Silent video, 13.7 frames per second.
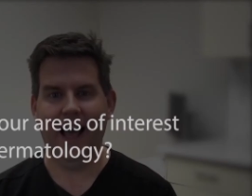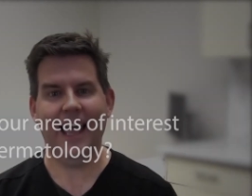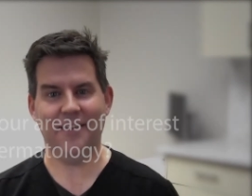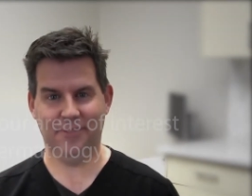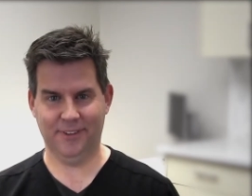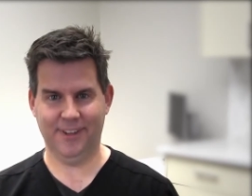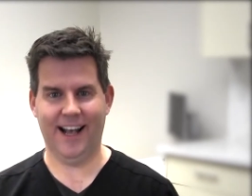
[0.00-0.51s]

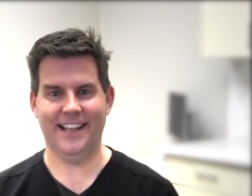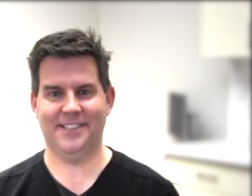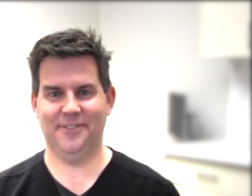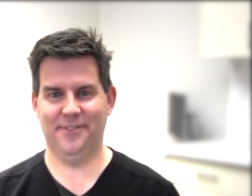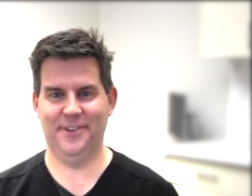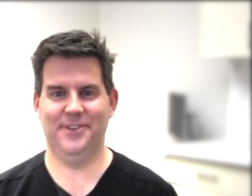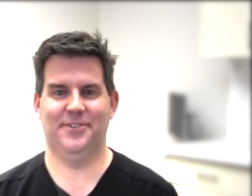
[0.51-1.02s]
have lots
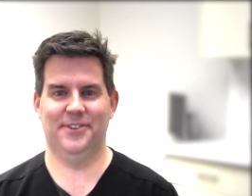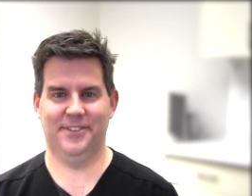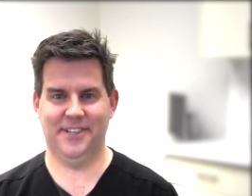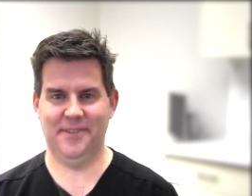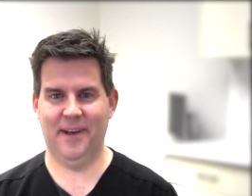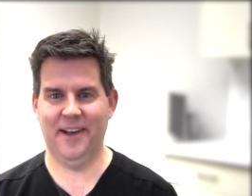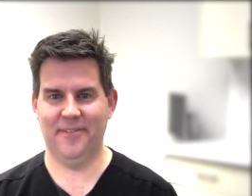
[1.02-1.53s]
of interest
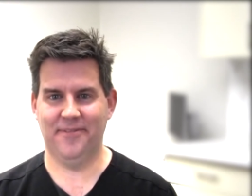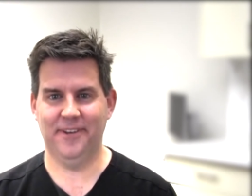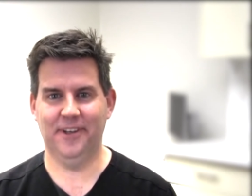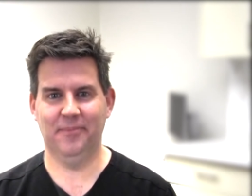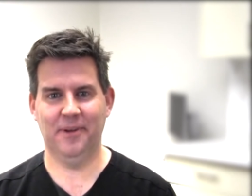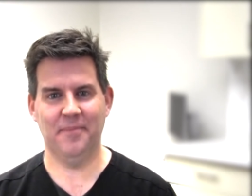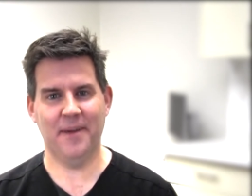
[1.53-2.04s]
in my
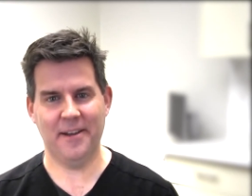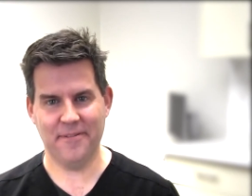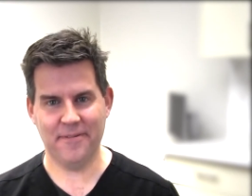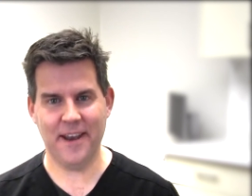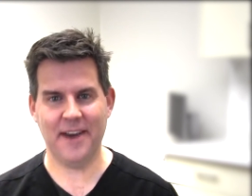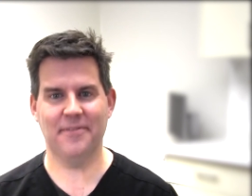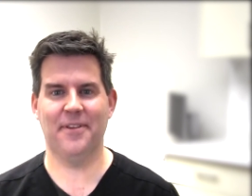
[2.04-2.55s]
field, but my
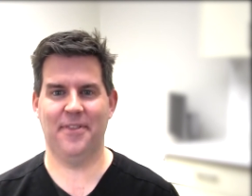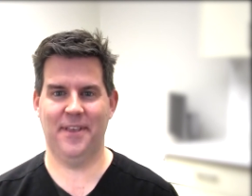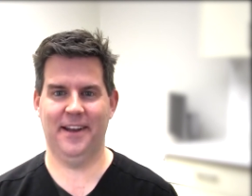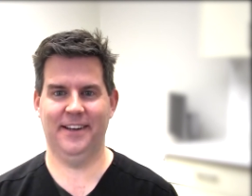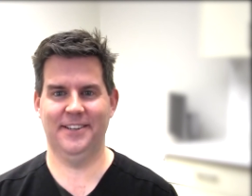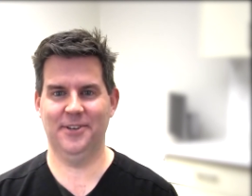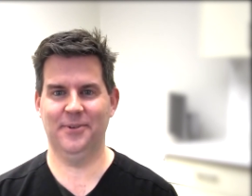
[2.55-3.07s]
favorite
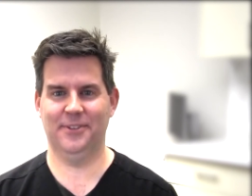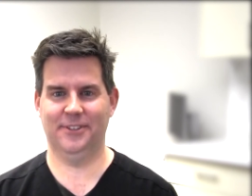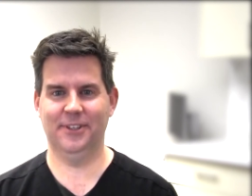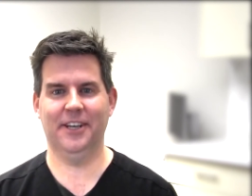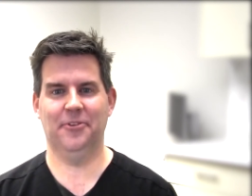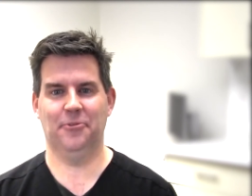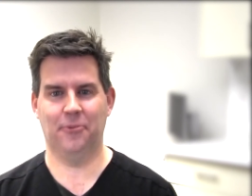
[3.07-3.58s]
thing to do is
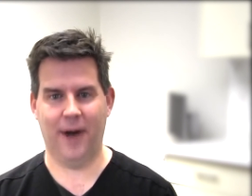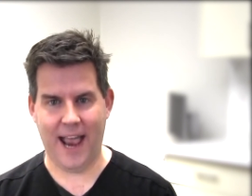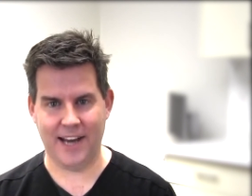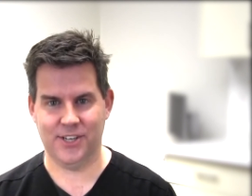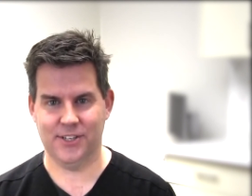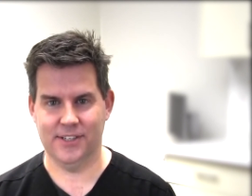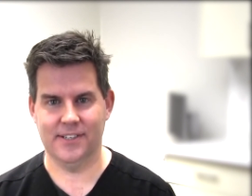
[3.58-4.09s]
look at
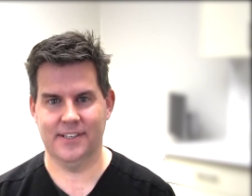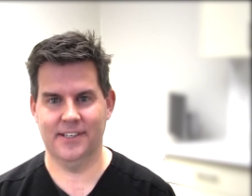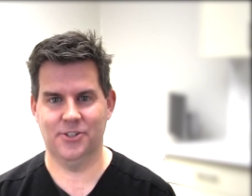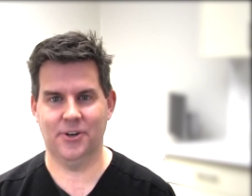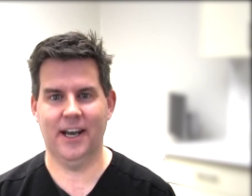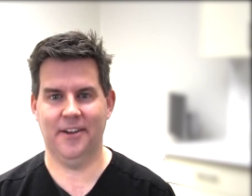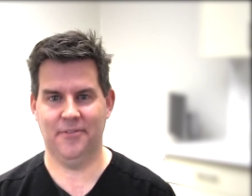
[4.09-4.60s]
rashes and
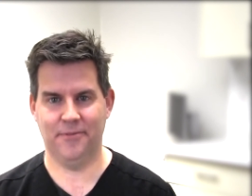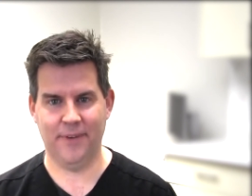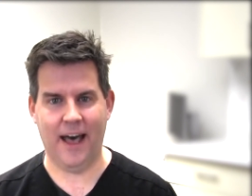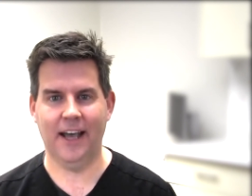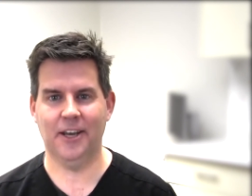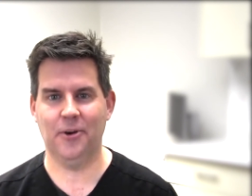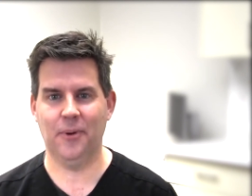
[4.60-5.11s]
try to
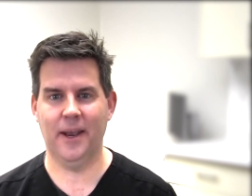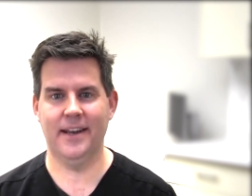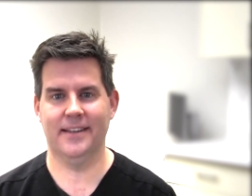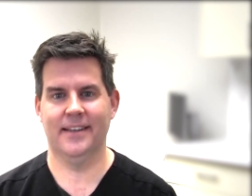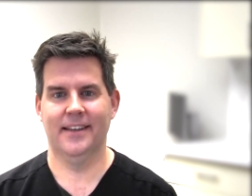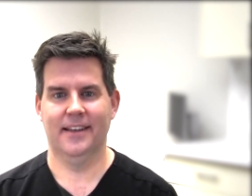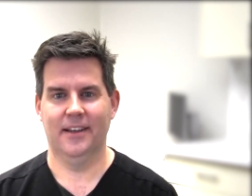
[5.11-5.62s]
evaluate
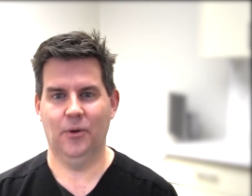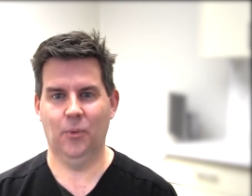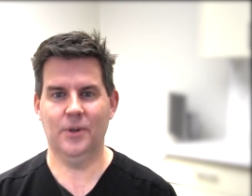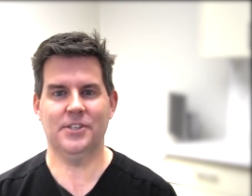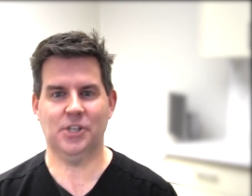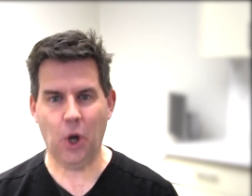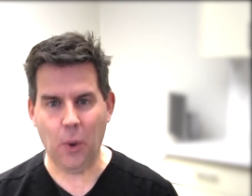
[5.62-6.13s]

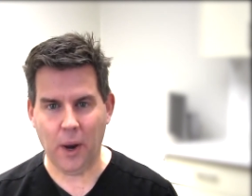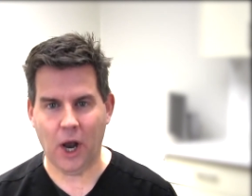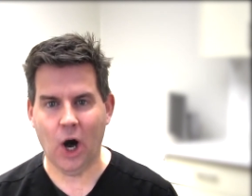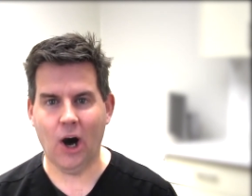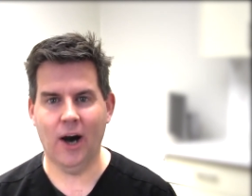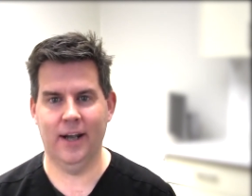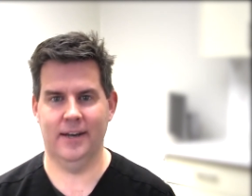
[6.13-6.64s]
what's going
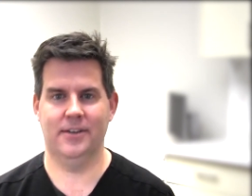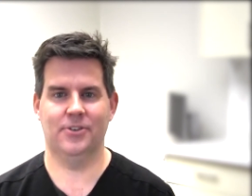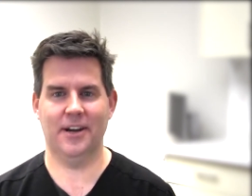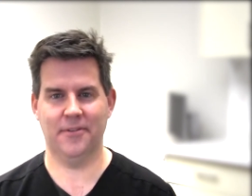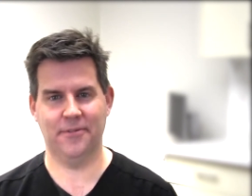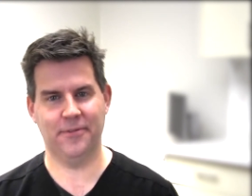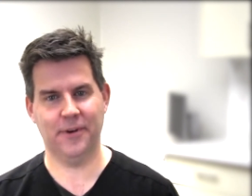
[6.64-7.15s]
on,
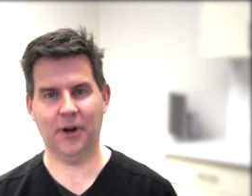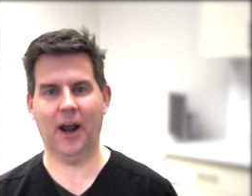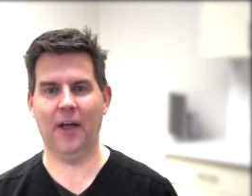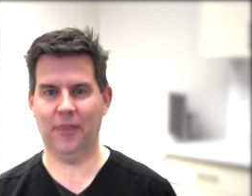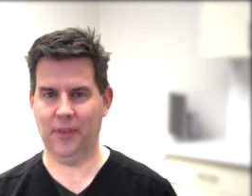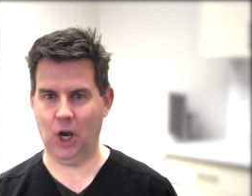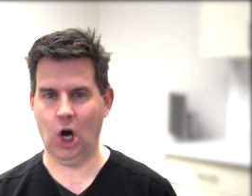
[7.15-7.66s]
try to figure
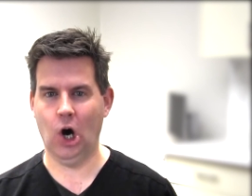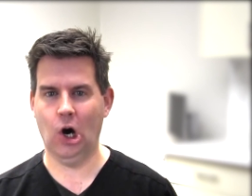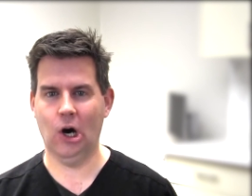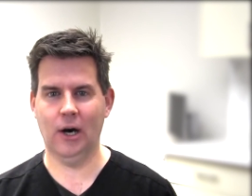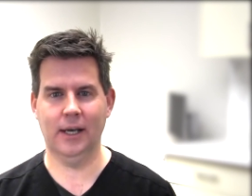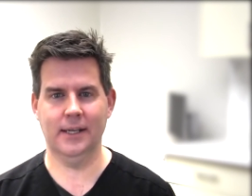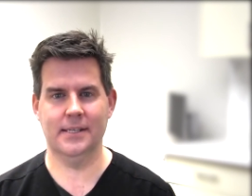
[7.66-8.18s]
out the
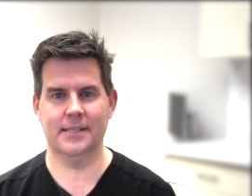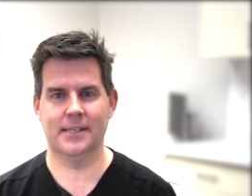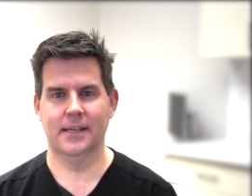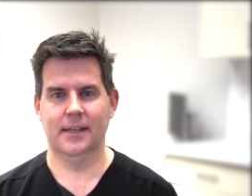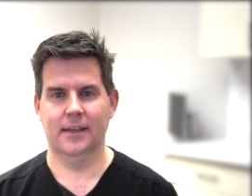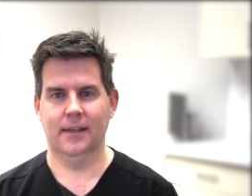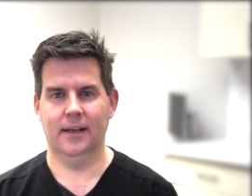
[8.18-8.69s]
cause.
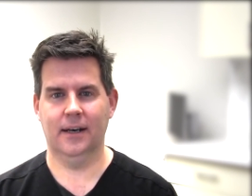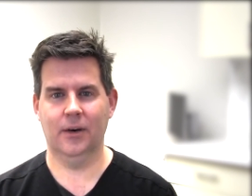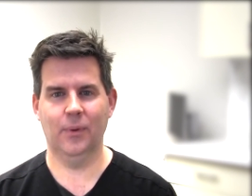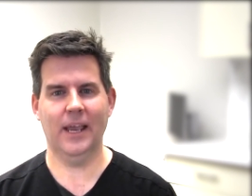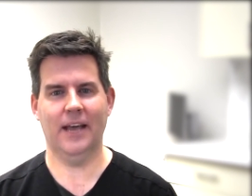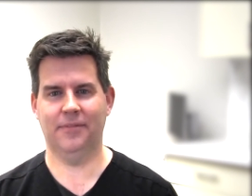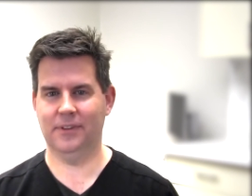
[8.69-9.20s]

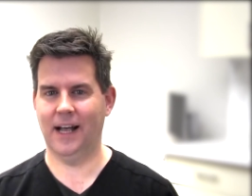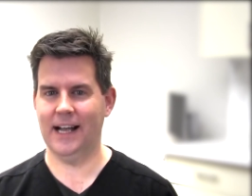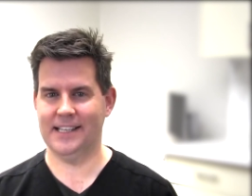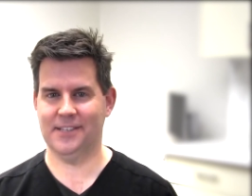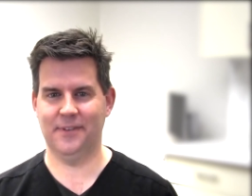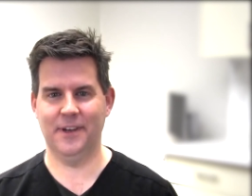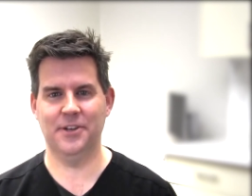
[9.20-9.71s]
We have
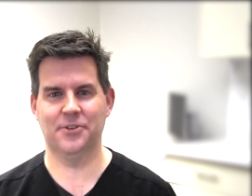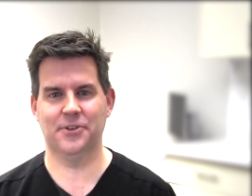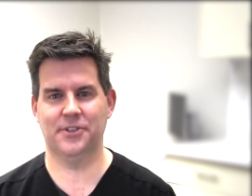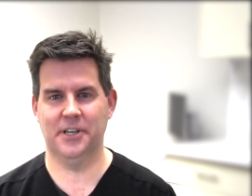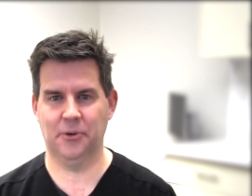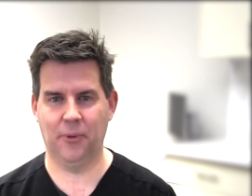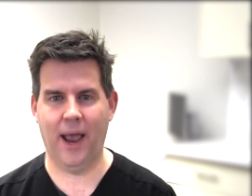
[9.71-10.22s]
lots of
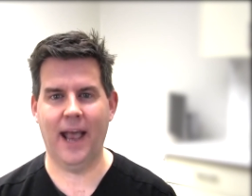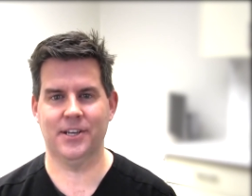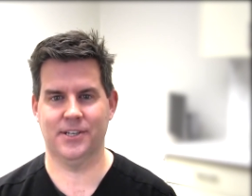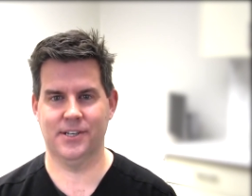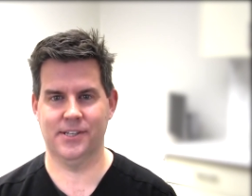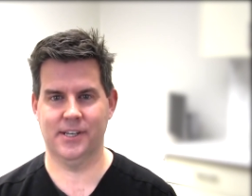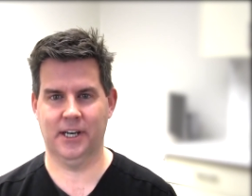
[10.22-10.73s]
interesting
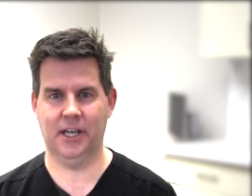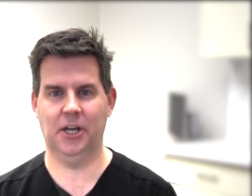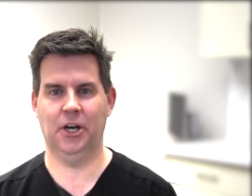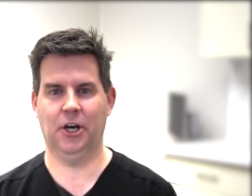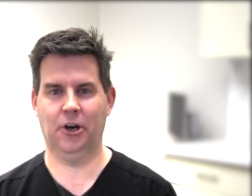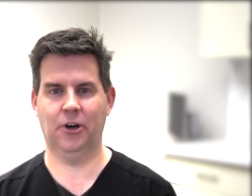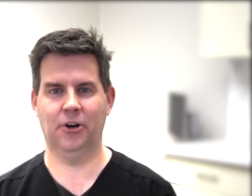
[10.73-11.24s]
rashes that can
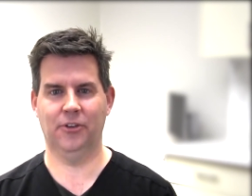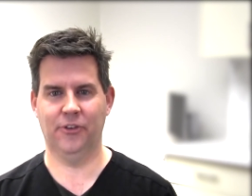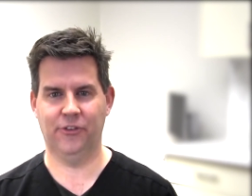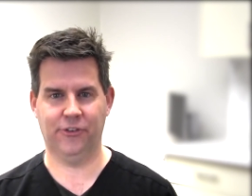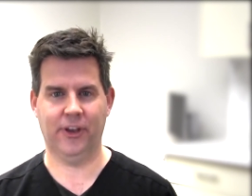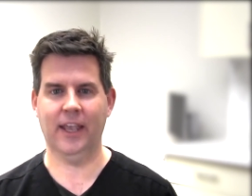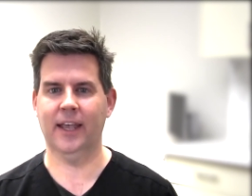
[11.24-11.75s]
occur on the
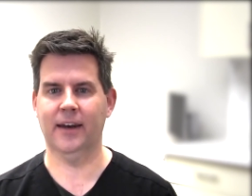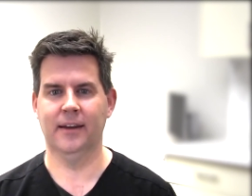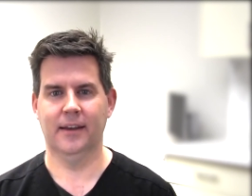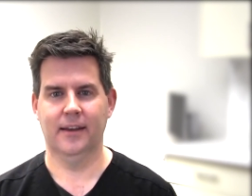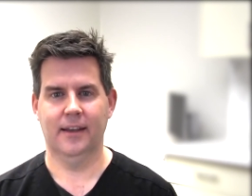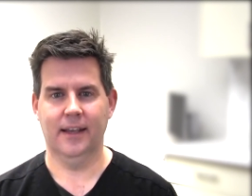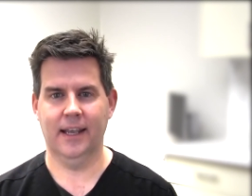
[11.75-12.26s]
skin,
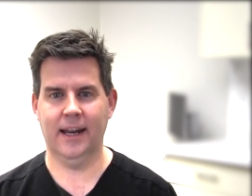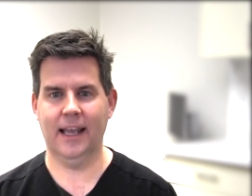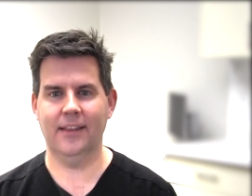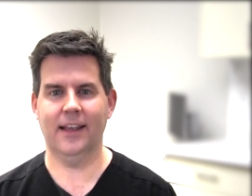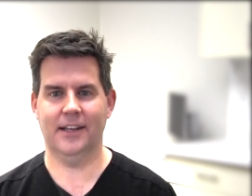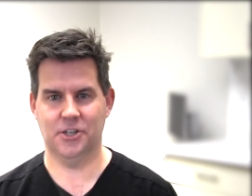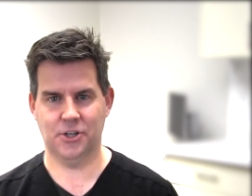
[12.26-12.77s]
and I
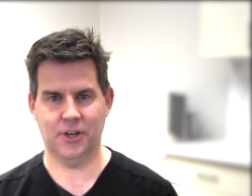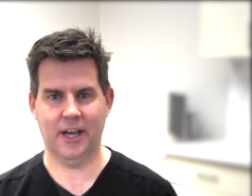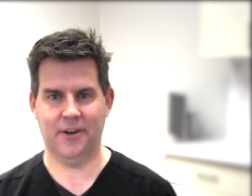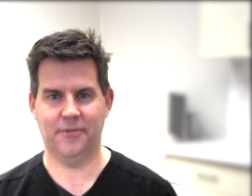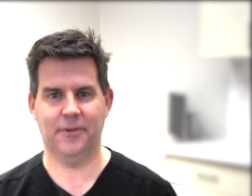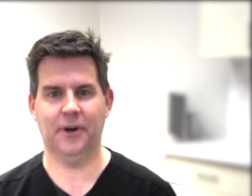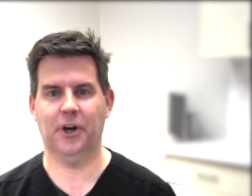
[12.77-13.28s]
like to try
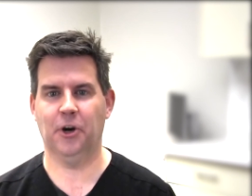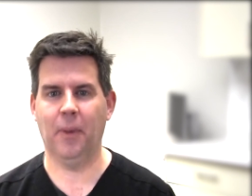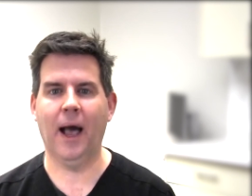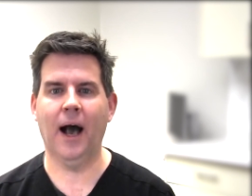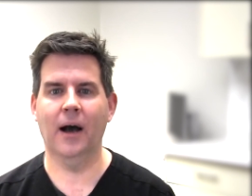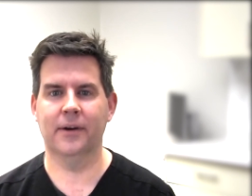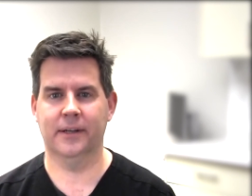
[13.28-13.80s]
to figure them
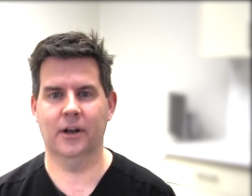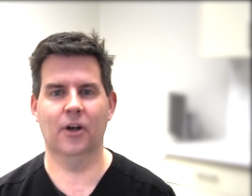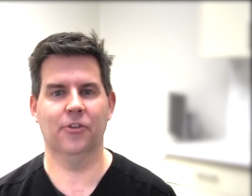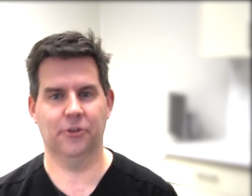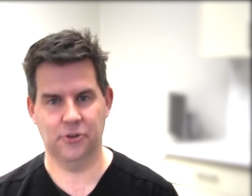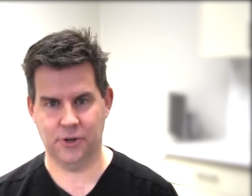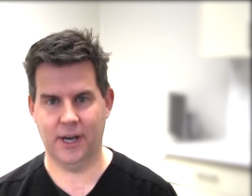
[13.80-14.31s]
out and
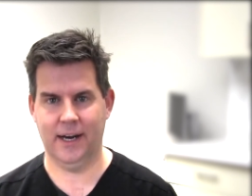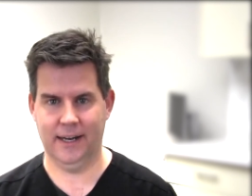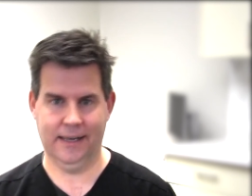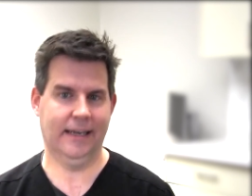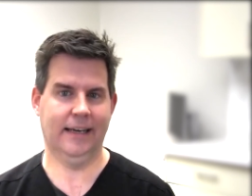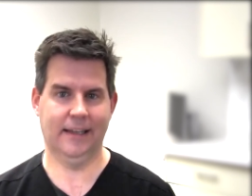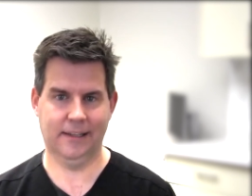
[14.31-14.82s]
also try to
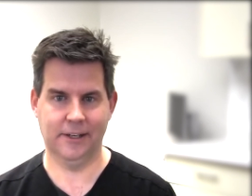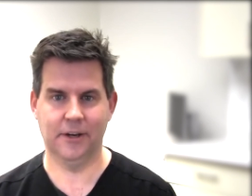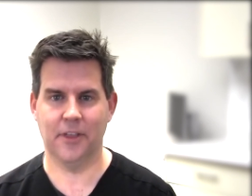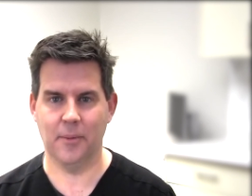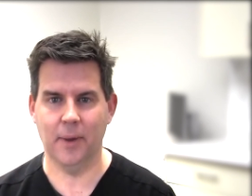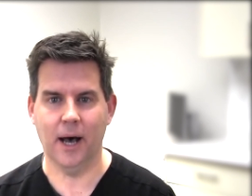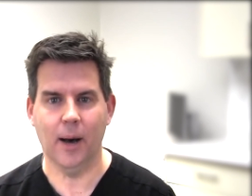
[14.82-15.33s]
clear
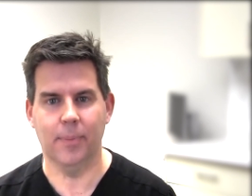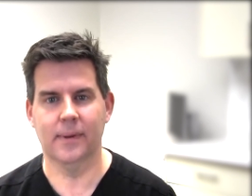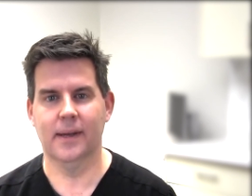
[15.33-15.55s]
them up.